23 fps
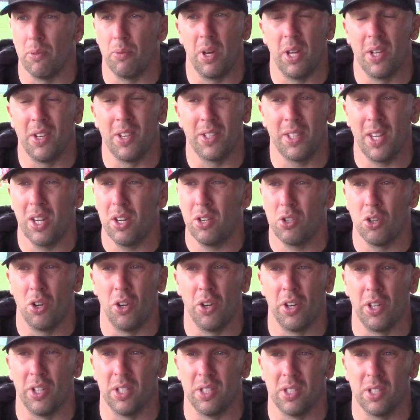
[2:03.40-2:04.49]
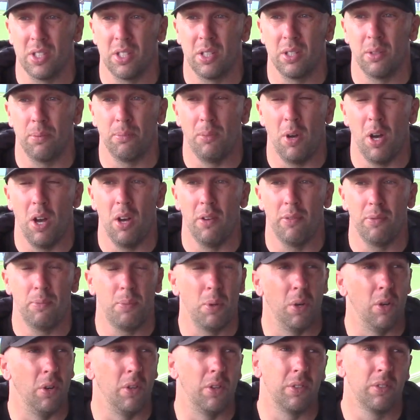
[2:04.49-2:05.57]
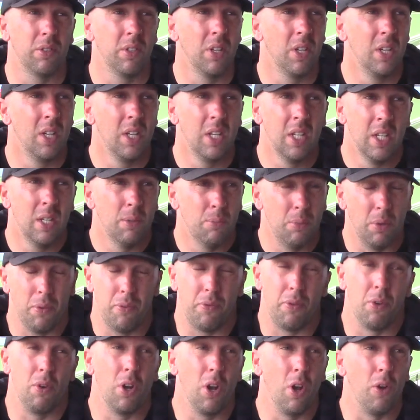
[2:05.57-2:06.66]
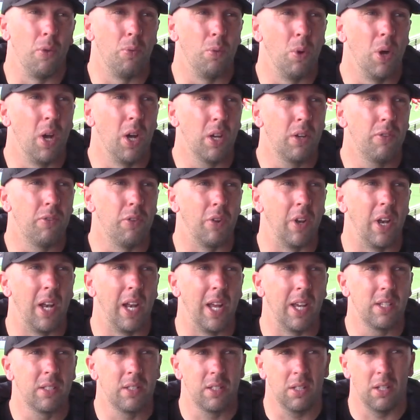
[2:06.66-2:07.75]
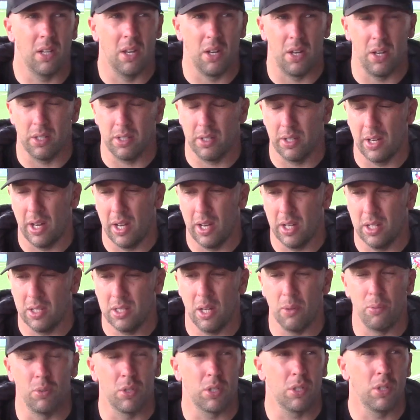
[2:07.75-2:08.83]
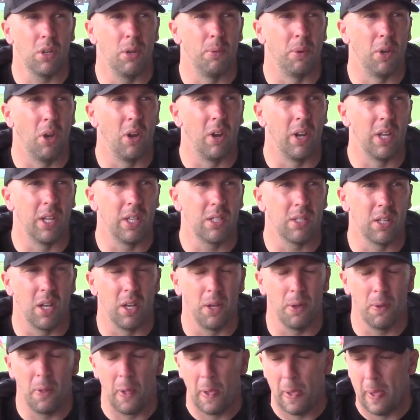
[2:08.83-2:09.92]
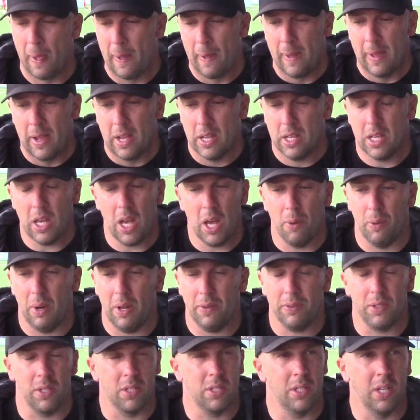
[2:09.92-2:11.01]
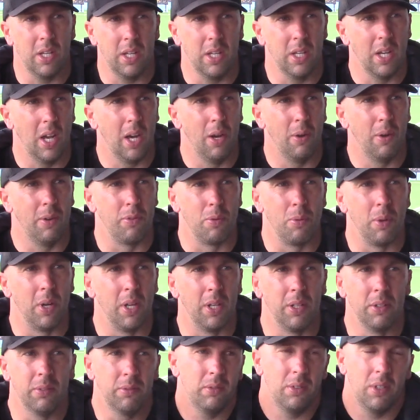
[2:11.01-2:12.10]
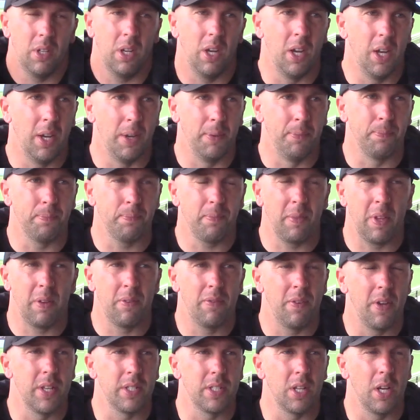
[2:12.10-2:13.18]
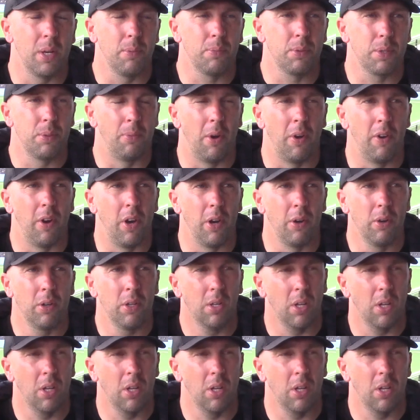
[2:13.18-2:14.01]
one. Deshaun and Mark on. Through a lot of work through the legs today, same with Tom and Ellie. So yeah, we'll have to see how everyone fares up tomorrow.